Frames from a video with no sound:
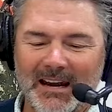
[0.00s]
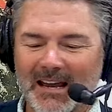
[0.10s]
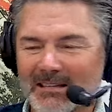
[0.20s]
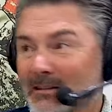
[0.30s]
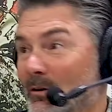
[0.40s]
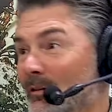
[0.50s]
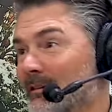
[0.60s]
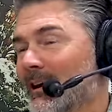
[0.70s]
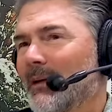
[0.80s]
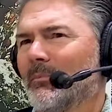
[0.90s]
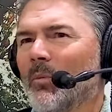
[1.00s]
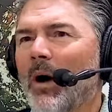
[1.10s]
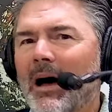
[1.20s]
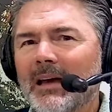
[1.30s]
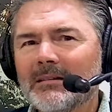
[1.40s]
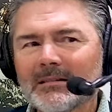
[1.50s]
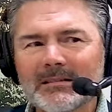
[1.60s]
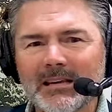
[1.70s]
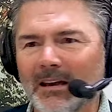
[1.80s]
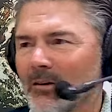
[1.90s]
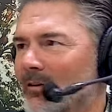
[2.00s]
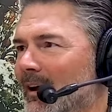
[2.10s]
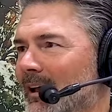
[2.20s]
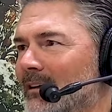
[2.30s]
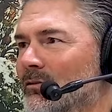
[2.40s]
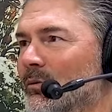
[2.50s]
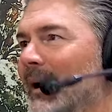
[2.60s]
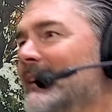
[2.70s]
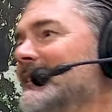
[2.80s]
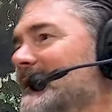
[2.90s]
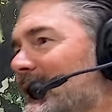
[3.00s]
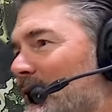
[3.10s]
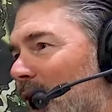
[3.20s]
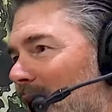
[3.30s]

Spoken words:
asked this all the time. Why does the NRA do anything for